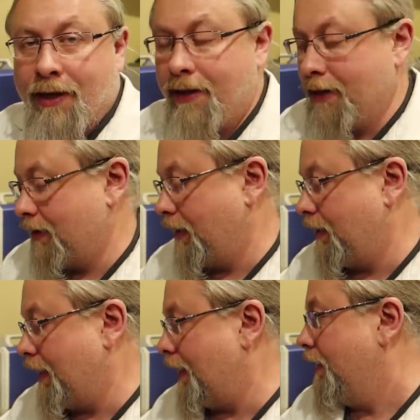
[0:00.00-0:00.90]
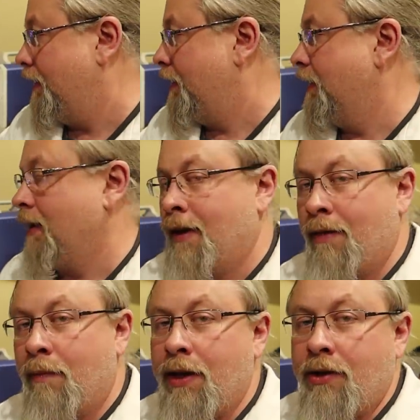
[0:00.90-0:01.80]
or anything like that.
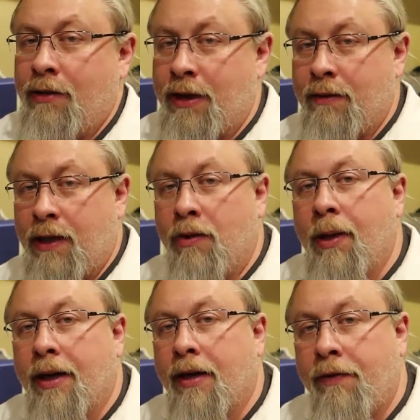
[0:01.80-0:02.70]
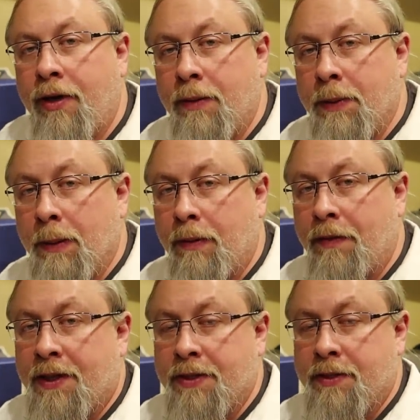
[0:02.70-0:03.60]
But you do need to be aware, if you're gonna pump a
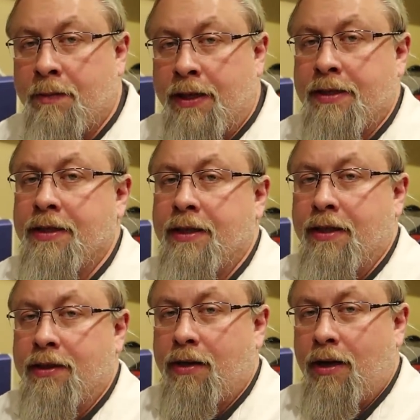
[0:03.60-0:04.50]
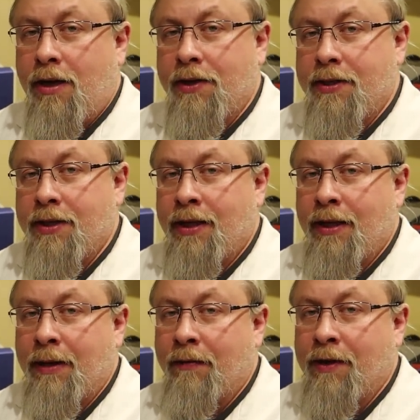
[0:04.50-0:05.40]
thousand watts into this all the
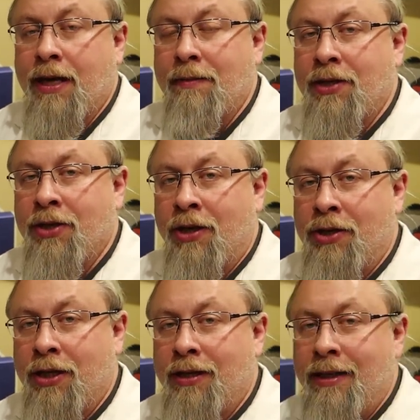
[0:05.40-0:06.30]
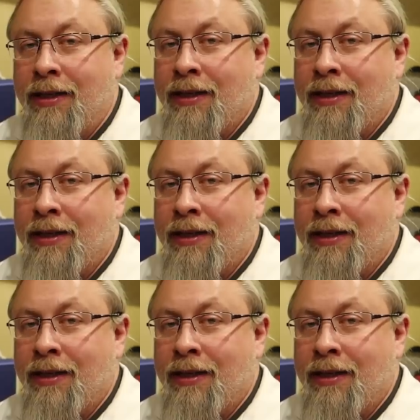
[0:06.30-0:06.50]
time, every time you charge it,